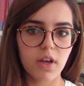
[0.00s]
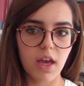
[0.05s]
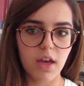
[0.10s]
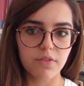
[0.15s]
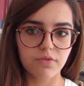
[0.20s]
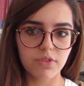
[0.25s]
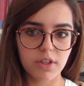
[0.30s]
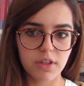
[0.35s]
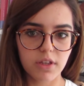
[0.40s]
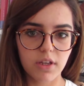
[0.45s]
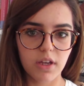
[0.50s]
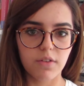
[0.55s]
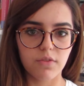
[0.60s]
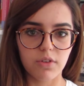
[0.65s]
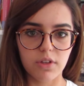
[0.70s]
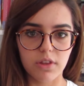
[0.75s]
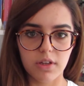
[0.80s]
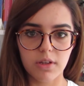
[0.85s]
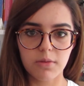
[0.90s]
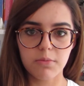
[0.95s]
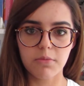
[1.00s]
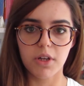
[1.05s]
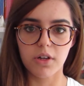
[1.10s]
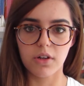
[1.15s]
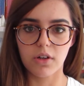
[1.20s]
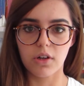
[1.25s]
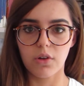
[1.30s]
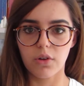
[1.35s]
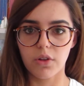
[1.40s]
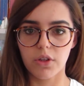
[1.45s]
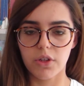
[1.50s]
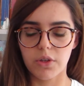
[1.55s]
Everything Everything by Nicole